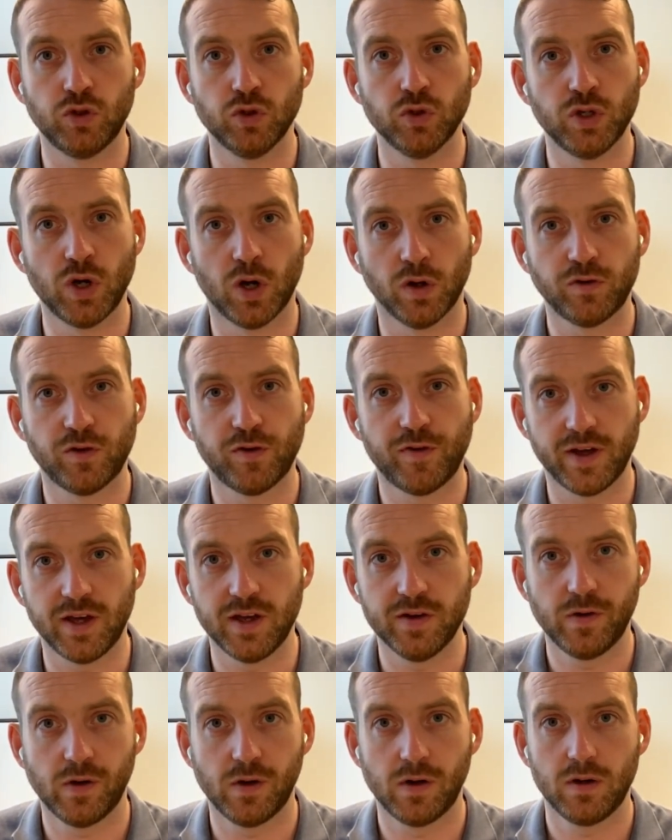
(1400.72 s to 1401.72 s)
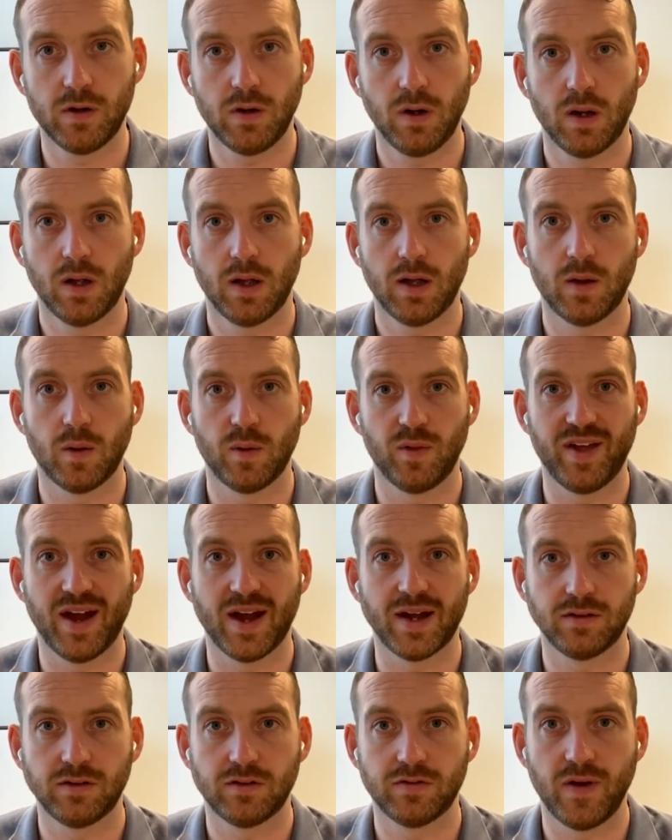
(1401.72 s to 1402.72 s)
do not favor
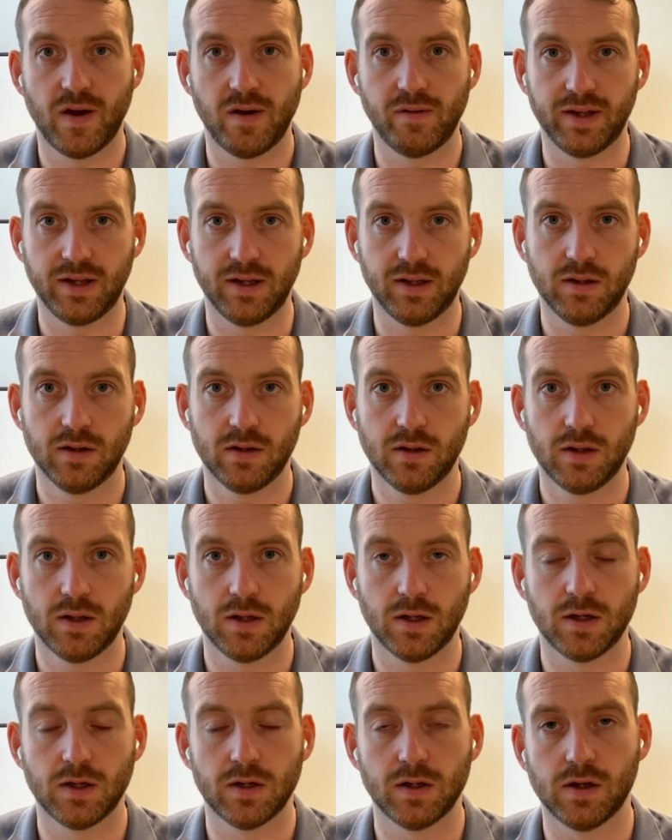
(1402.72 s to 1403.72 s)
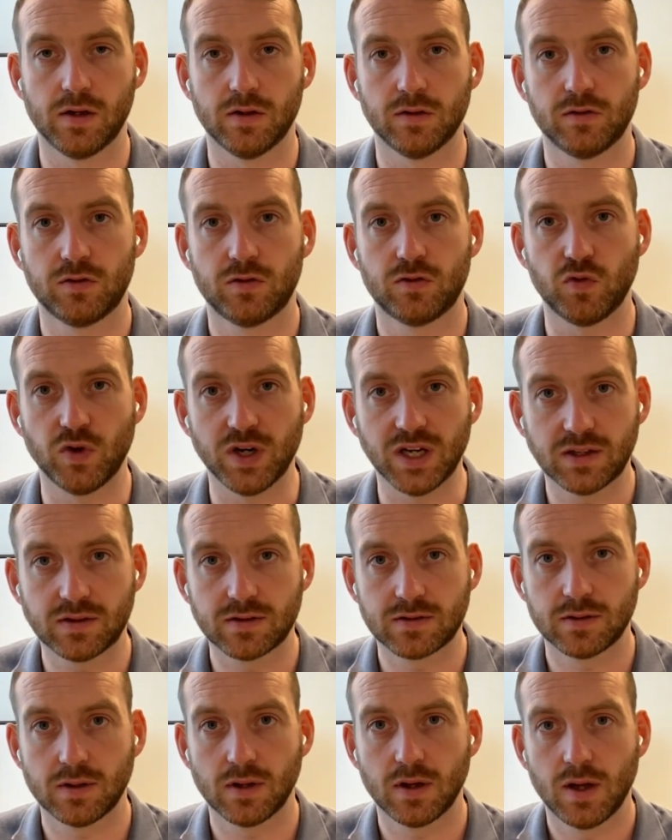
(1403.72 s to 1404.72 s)
that very
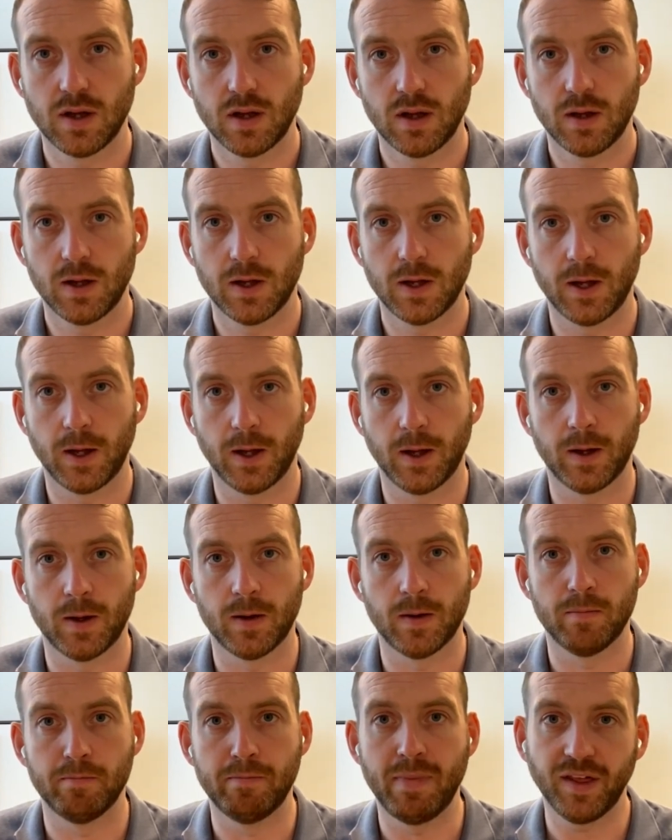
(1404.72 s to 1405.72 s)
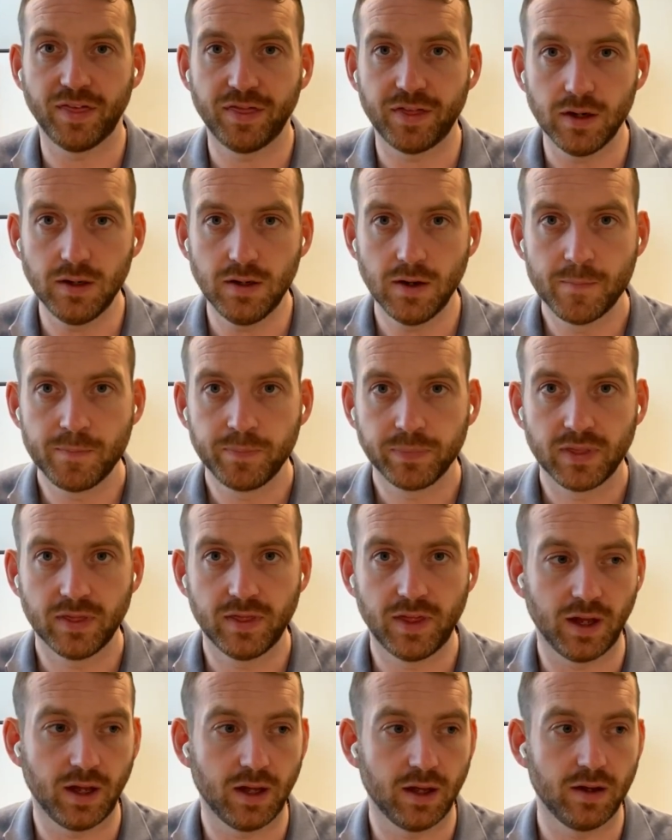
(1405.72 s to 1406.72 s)
strict method.
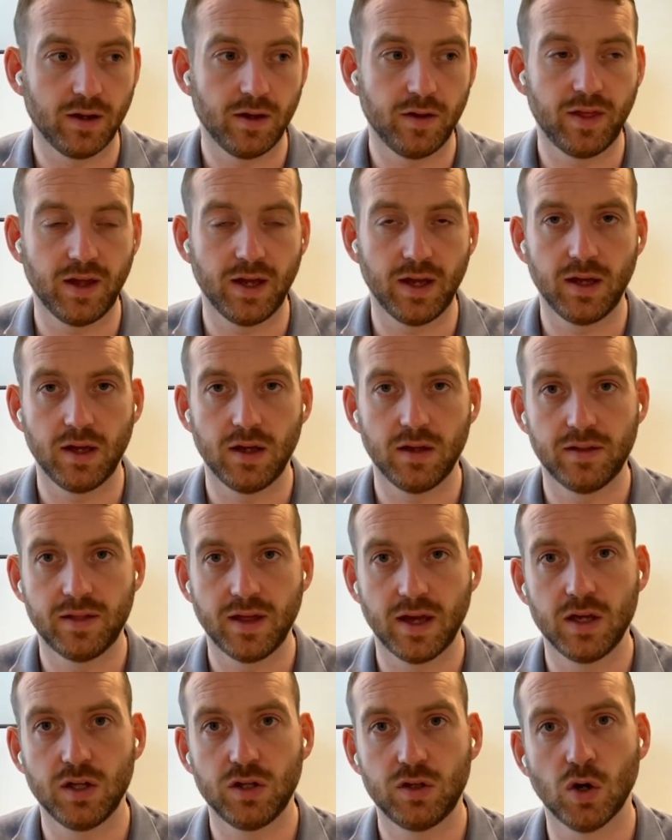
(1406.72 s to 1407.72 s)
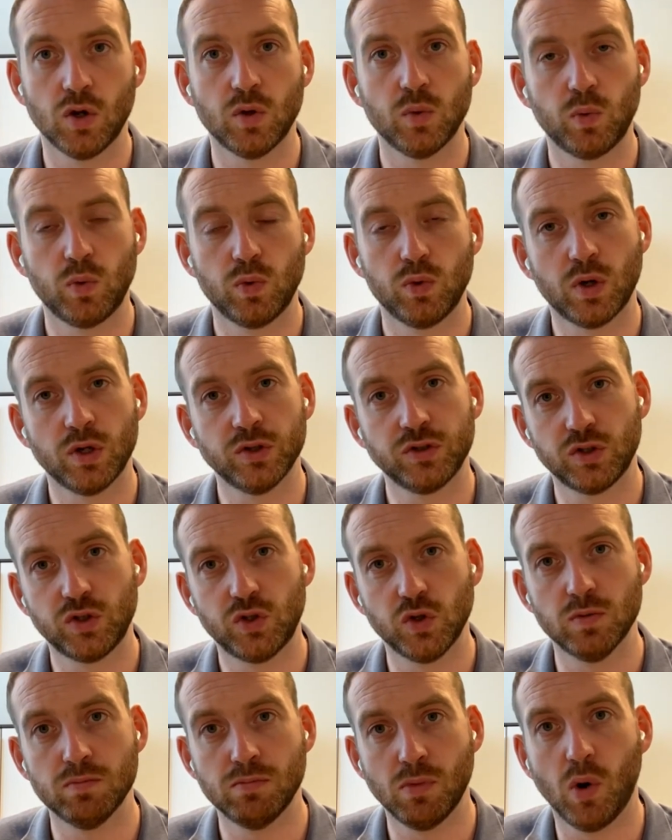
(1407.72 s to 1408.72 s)
They don't want to
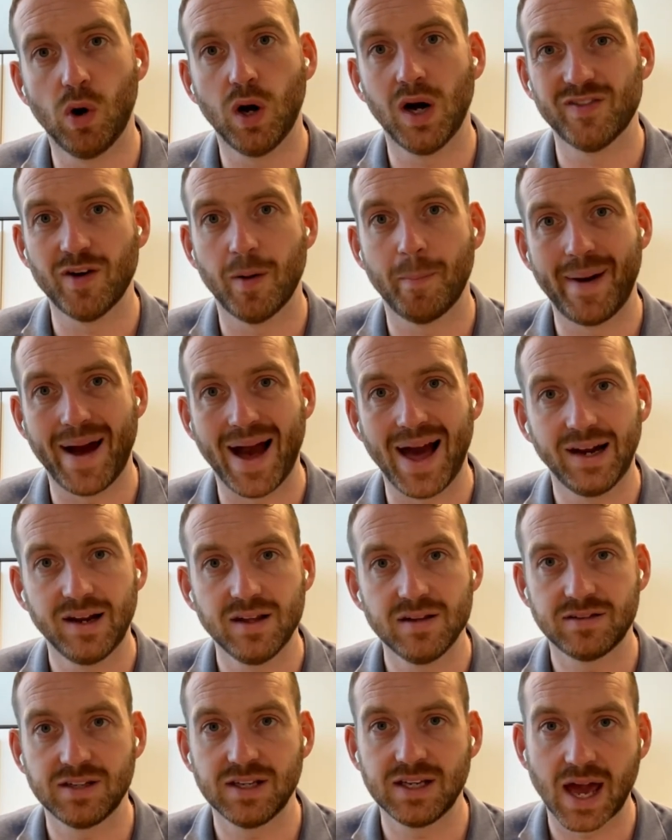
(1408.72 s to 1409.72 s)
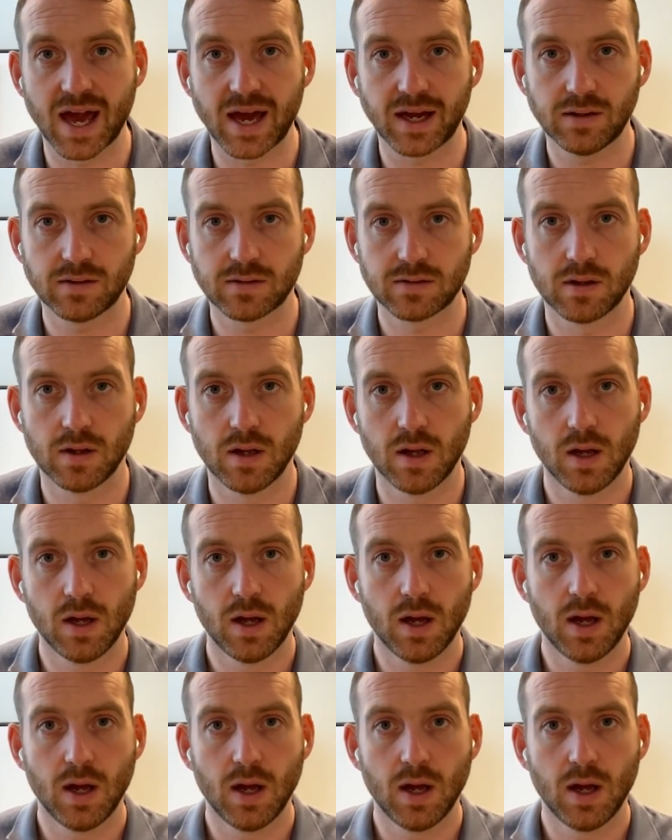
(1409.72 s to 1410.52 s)
do more of a balancing act